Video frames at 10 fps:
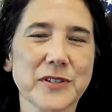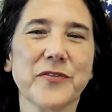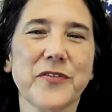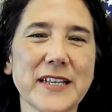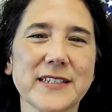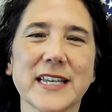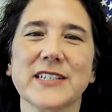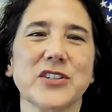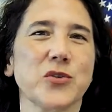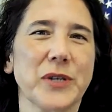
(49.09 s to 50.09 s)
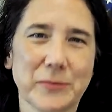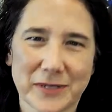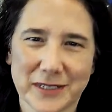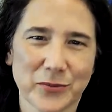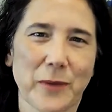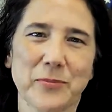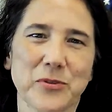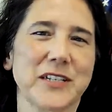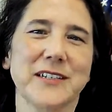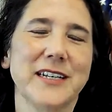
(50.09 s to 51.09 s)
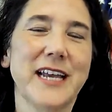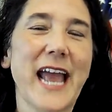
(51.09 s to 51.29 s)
face extreme disruption